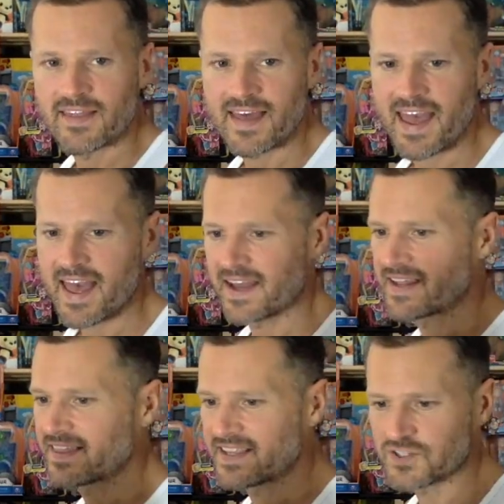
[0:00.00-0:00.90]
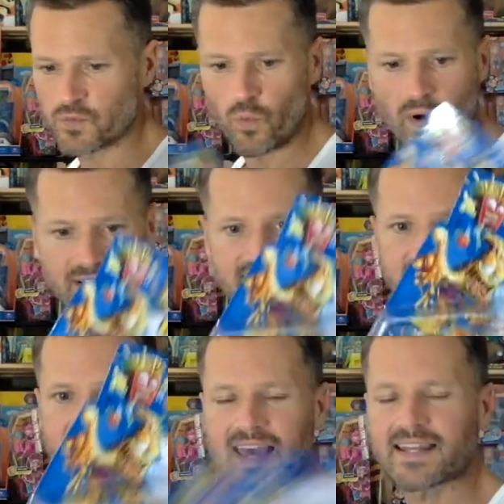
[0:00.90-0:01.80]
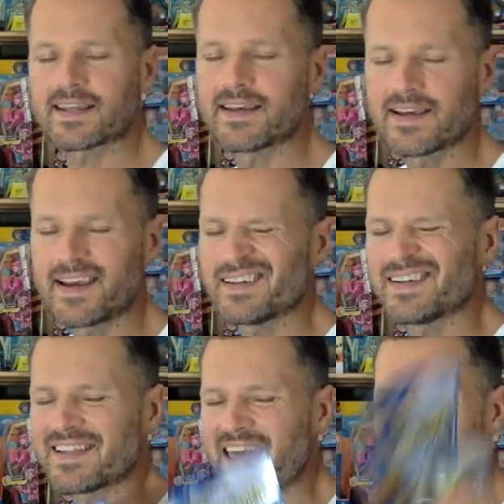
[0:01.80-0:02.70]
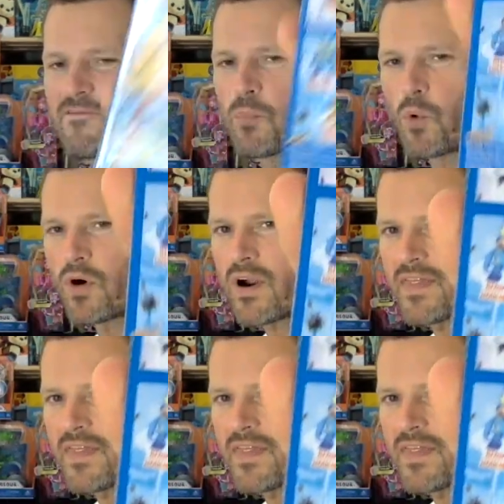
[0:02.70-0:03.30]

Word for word: They had this one set. They have more